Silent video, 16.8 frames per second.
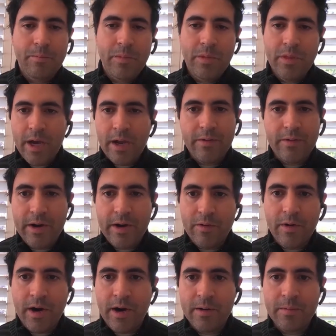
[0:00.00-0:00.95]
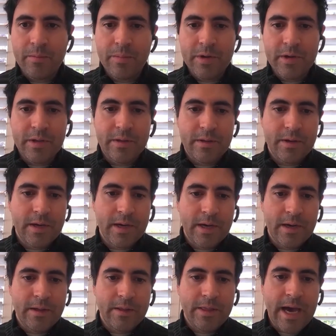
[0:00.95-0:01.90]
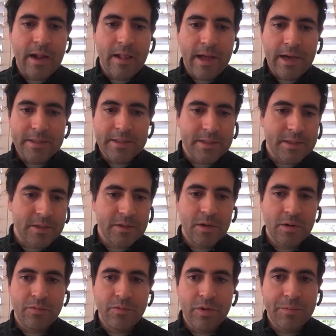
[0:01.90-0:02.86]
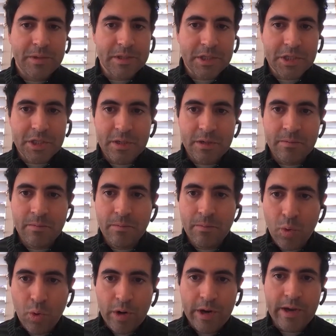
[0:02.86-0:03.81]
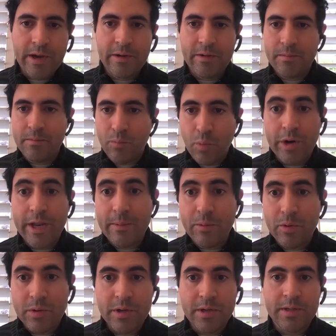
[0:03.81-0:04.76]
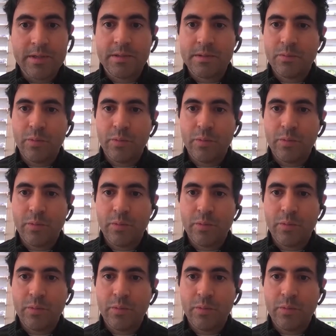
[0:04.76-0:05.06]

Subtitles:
Not right or wrong, but that allows us to go and reposition more neighborhoods.